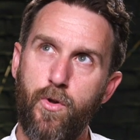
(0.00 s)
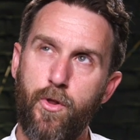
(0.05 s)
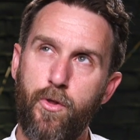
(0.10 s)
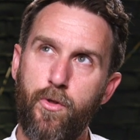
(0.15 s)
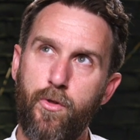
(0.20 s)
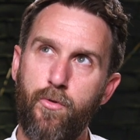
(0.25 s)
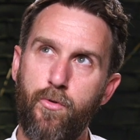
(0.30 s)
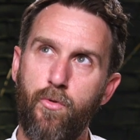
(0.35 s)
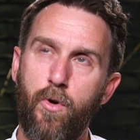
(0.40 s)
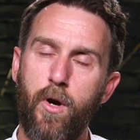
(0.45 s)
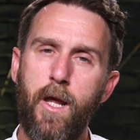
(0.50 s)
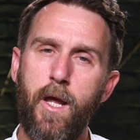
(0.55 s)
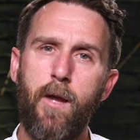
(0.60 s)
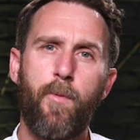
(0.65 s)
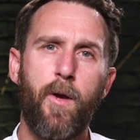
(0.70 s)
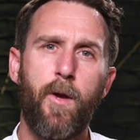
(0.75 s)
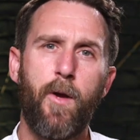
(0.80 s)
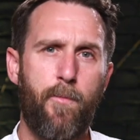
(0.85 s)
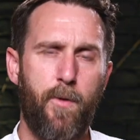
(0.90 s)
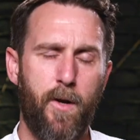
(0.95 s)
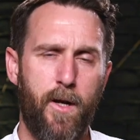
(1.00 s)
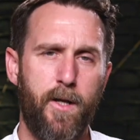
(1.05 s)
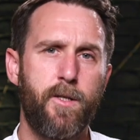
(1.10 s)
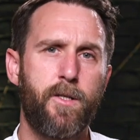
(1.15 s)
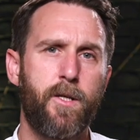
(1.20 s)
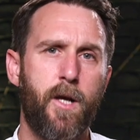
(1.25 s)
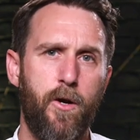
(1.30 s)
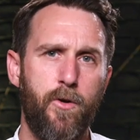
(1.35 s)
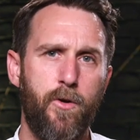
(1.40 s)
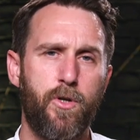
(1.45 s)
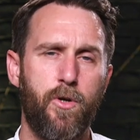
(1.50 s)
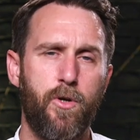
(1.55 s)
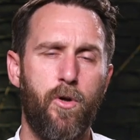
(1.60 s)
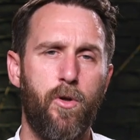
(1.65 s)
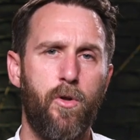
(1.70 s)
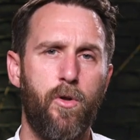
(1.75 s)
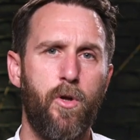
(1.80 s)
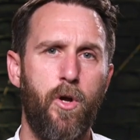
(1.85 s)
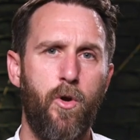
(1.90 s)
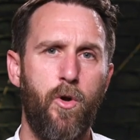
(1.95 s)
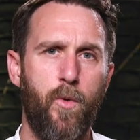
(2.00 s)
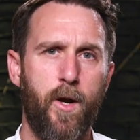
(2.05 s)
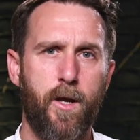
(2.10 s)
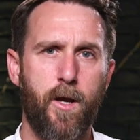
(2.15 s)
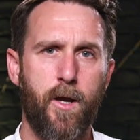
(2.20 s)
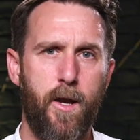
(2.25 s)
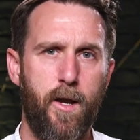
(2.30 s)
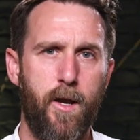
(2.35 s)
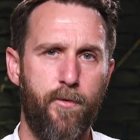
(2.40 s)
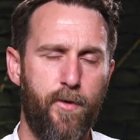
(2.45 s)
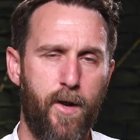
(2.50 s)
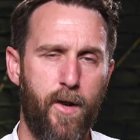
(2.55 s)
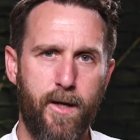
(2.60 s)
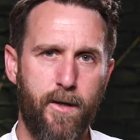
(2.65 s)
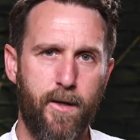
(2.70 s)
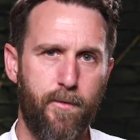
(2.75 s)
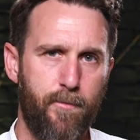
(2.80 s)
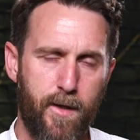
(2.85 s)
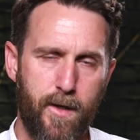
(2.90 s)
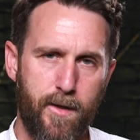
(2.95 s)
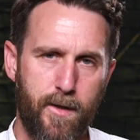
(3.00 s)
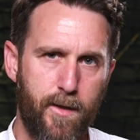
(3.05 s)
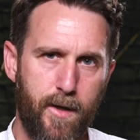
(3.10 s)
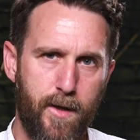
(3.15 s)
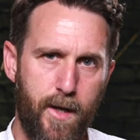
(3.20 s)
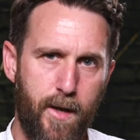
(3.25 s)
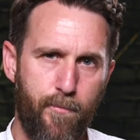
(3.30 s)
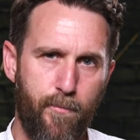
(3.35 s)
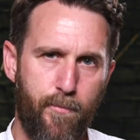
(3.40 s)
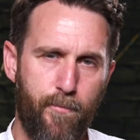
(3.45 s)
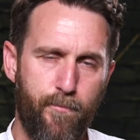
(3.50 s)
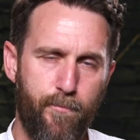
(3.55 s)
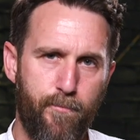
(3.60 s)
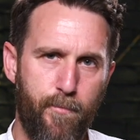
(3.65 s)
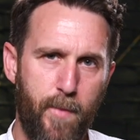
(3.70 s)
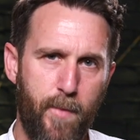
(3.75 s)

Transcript: three people in total who we're kind of like em,